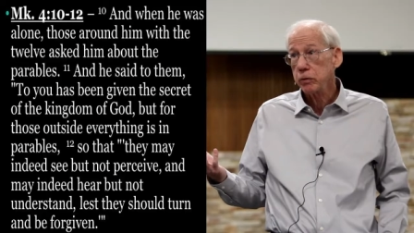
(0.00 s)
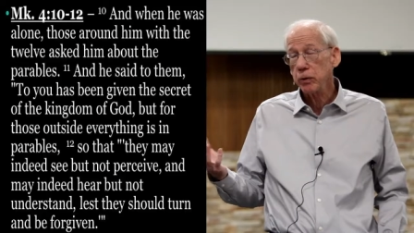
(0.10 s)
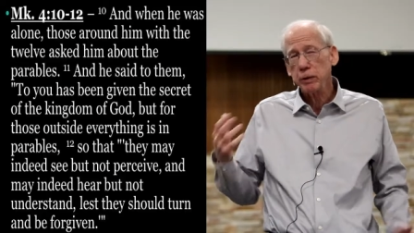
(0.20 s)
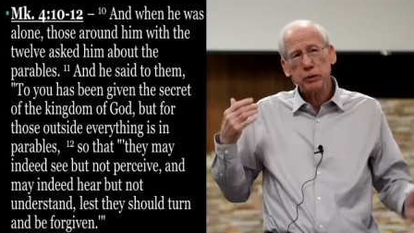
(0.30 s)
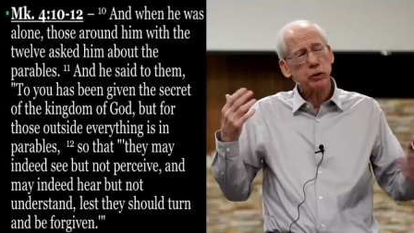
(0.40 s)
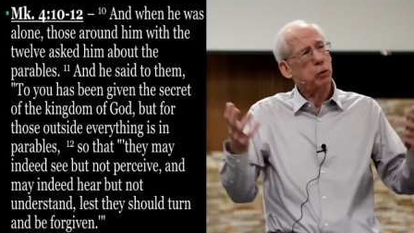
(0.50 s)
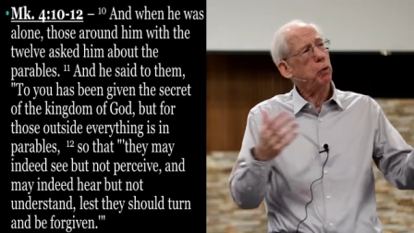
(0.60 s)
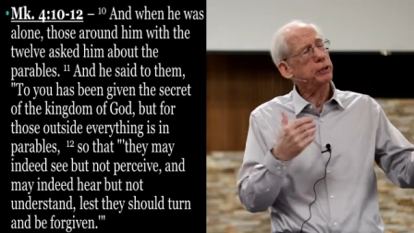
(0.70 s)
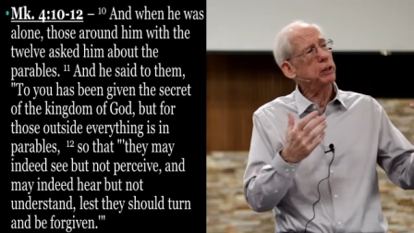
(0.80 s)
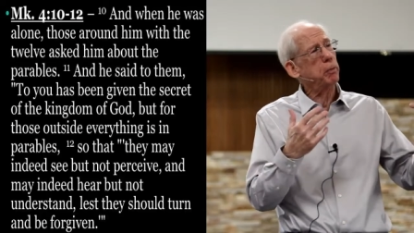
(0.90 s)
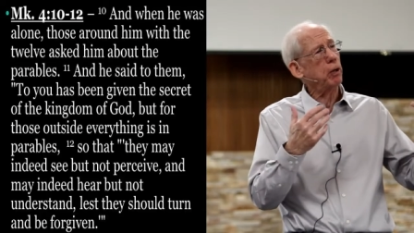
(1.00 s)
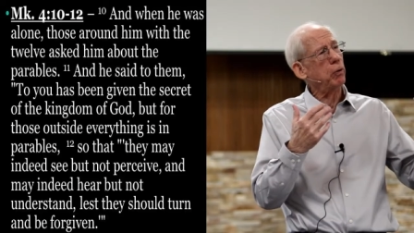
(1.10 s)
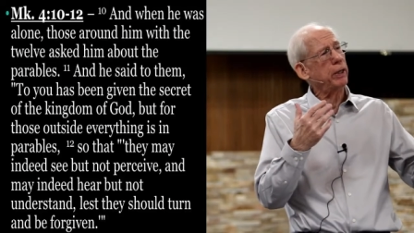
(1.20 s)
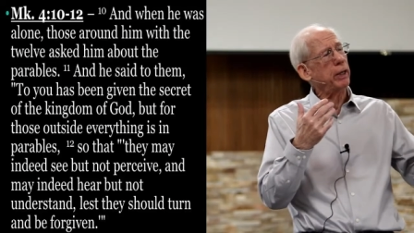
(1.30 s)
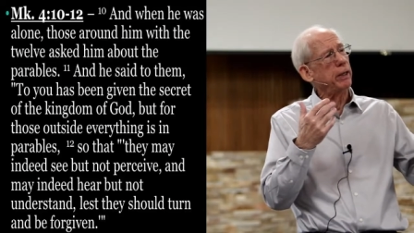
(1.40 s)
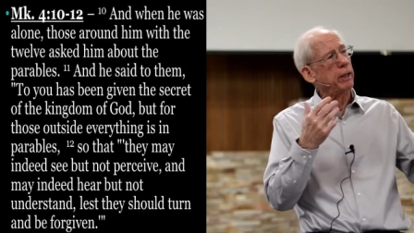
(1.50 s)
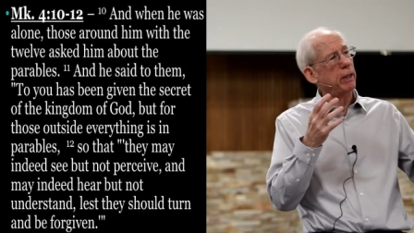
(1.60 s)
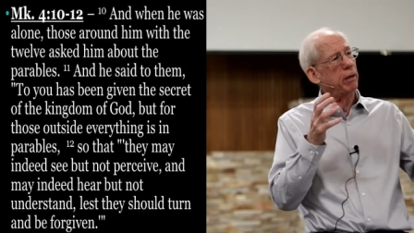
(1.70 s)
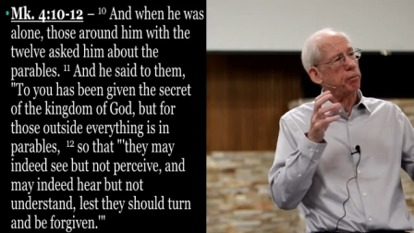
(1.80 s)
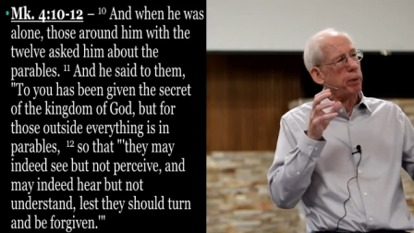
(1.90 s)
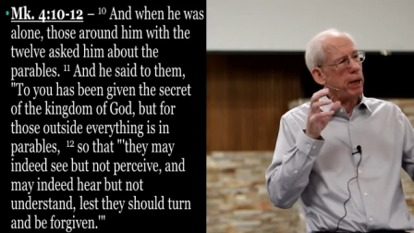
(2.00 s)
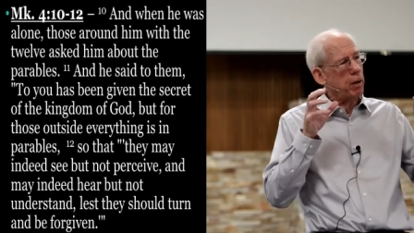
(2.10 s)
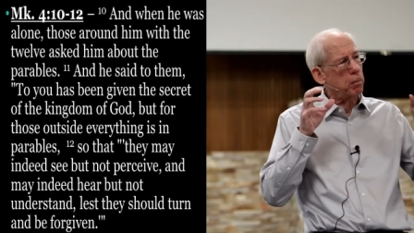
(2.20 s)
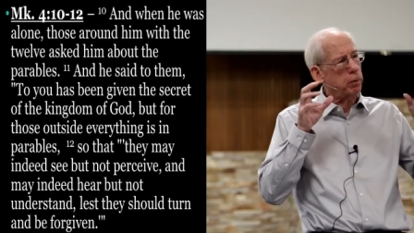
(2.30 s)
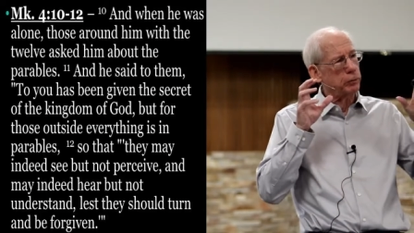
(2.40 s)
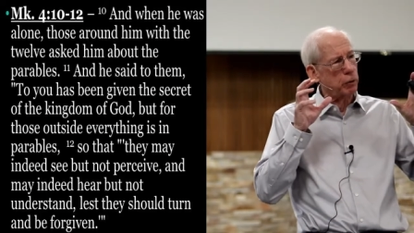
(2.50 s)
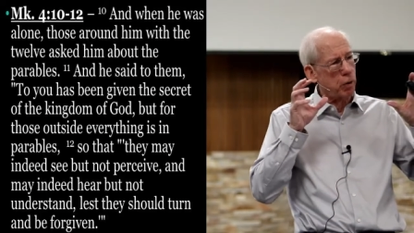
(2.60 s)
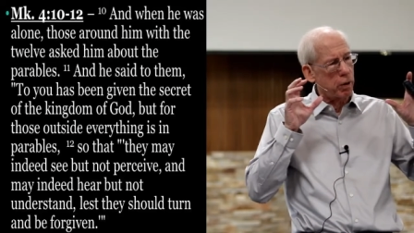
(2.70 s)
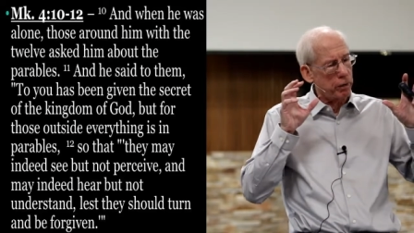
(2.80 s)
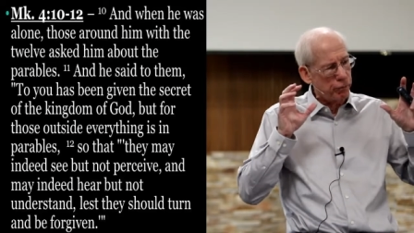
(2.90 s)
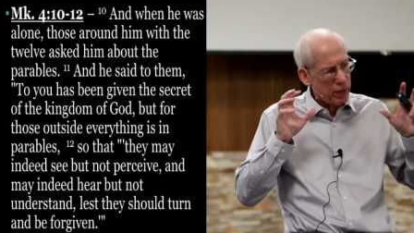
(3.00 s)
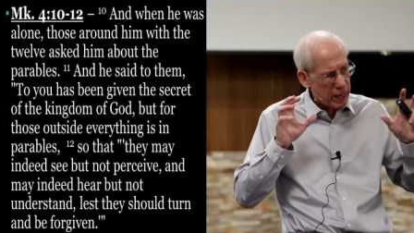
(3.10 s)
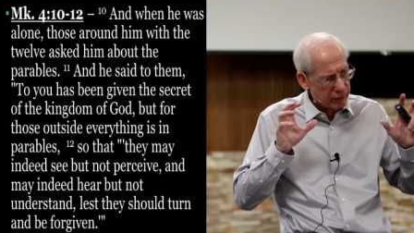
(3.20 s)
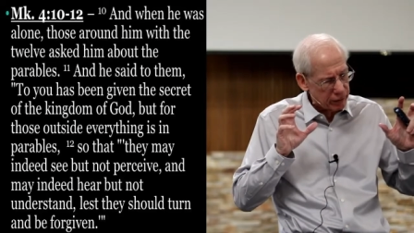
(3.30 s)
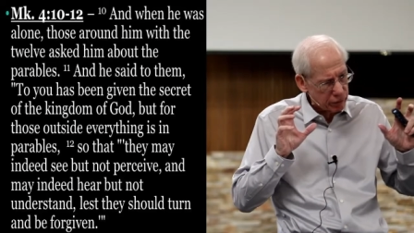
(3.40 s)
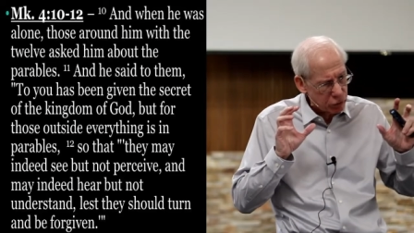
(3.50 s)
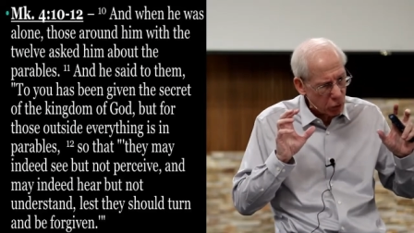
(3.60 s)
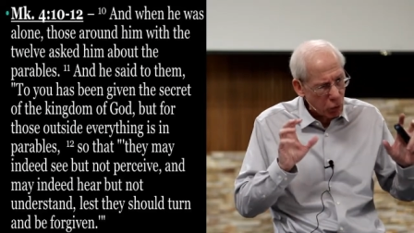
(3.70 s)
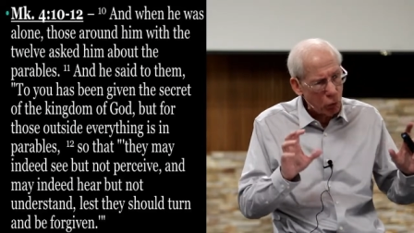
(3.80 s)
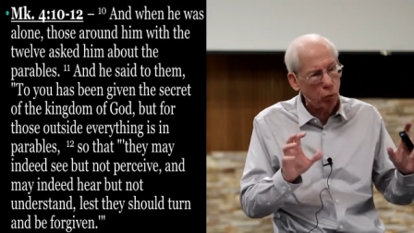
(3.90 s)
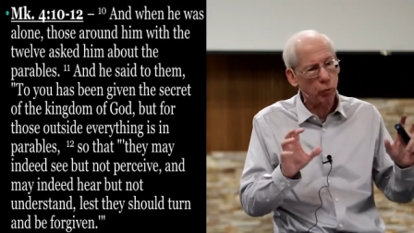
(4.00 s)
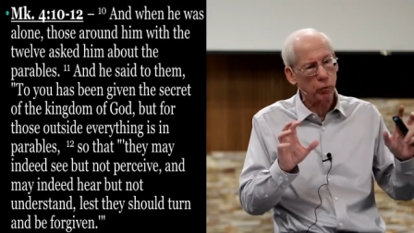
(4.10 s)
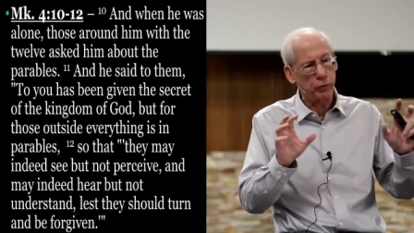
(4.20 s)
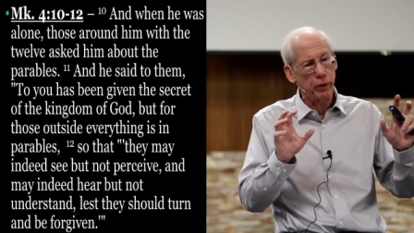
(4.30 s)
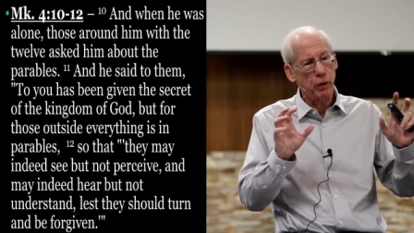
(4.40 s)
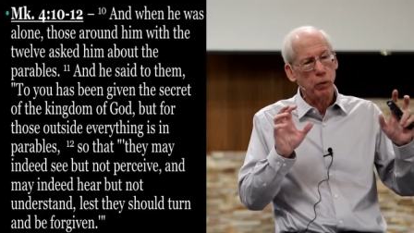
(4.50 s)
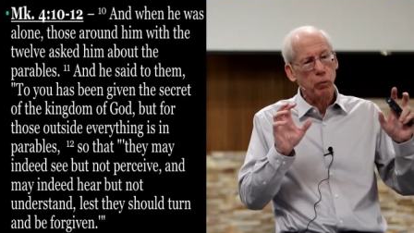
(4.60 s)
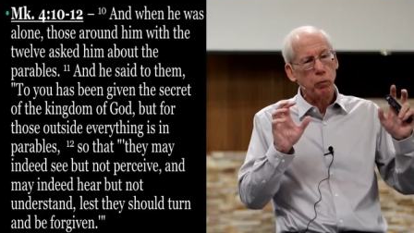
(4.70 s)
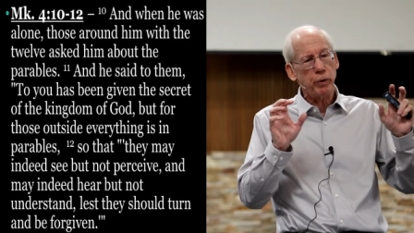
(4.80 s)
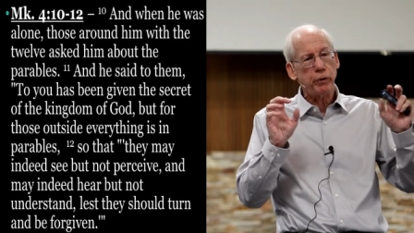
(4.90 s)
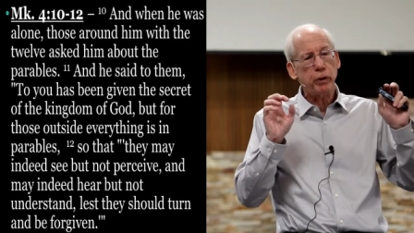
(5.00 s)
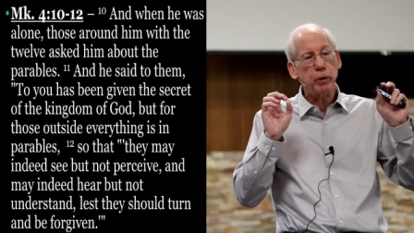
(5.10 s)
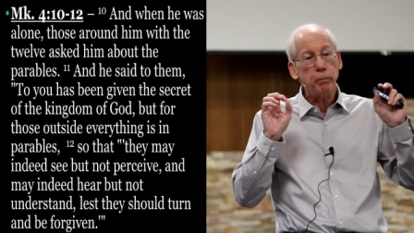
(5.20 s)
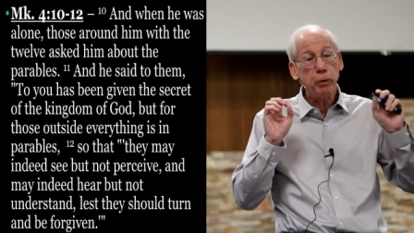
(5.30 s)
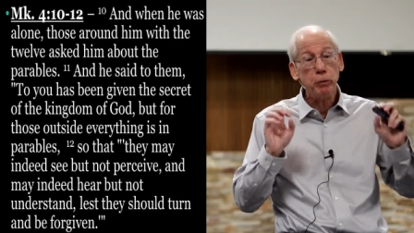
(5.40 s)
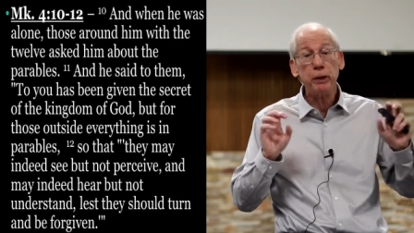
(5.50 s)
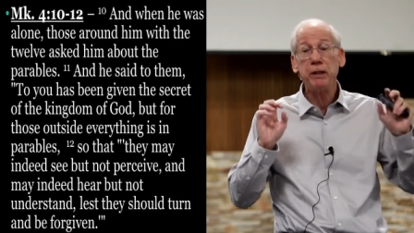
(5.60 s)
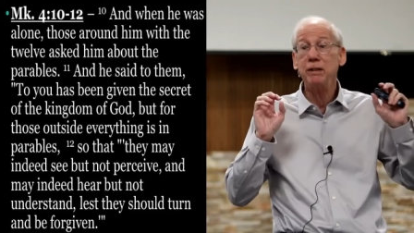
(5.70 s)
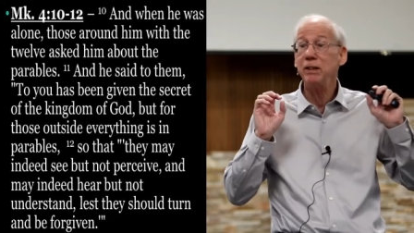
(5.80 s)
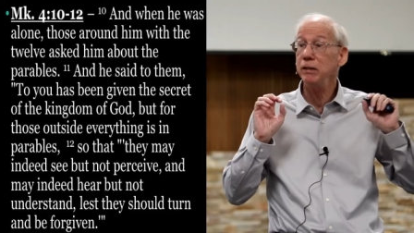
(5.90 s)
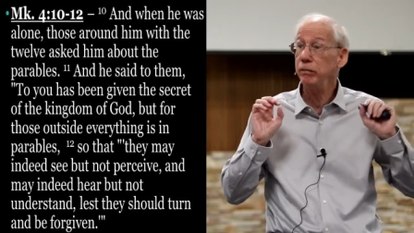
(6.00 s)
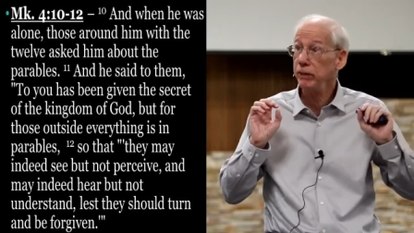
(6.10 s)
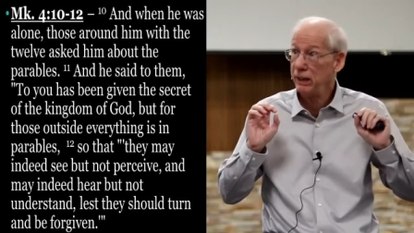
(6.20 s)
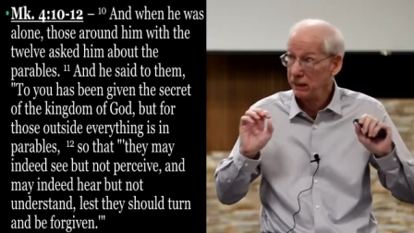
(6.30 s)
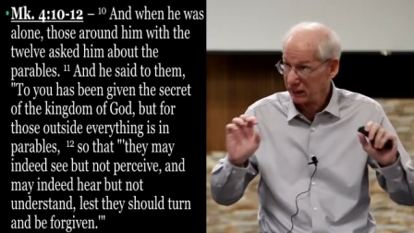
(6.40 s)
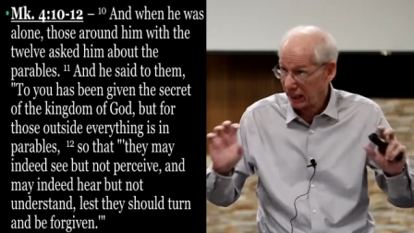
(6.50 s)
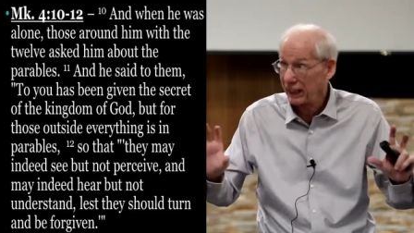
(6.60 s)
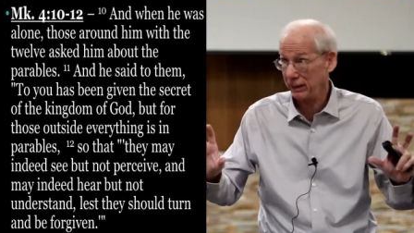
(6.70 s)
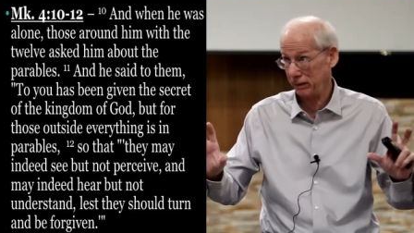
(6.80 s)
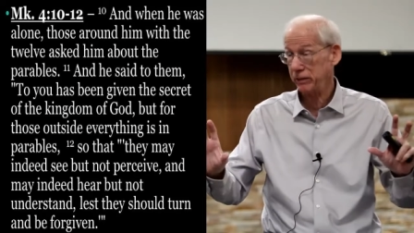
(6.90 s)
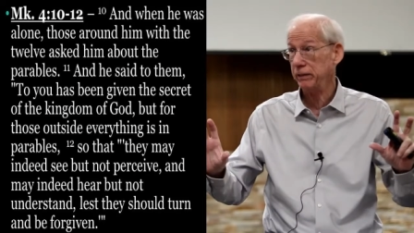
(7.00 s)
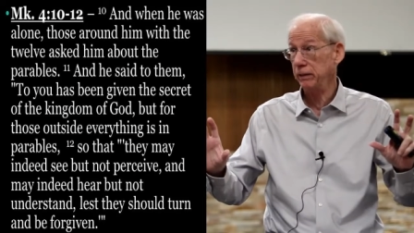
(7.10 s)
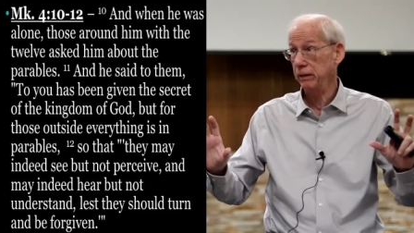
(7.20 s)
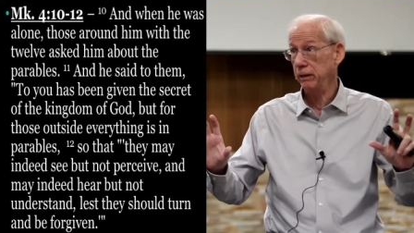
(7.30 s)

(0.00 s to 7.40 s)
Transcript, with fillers: So there's this question about okay, if parables are in fact told with communicative intent,